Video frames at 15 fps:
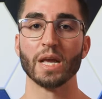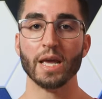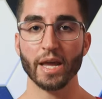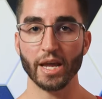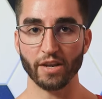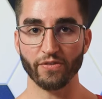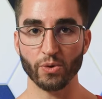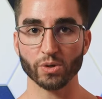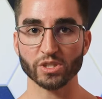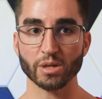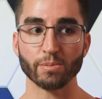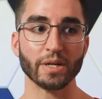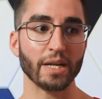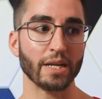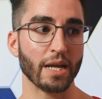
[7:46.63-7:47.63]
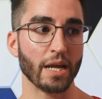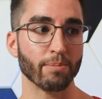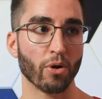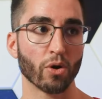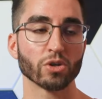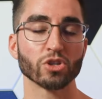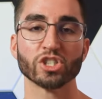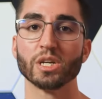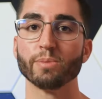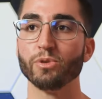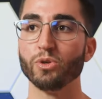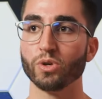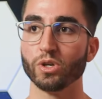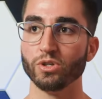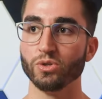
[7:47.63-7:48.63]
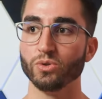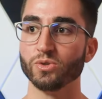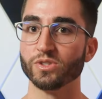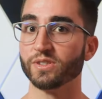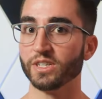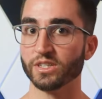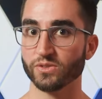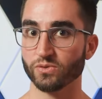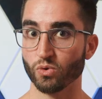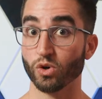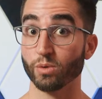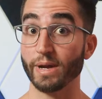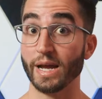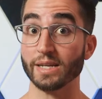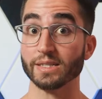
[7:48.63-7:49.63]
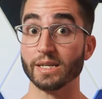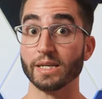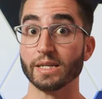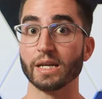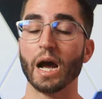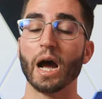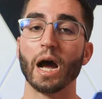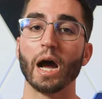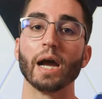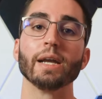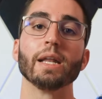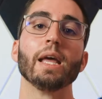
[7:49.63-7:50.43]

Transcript: And if you are someone in a partnership, you can use this form as a guide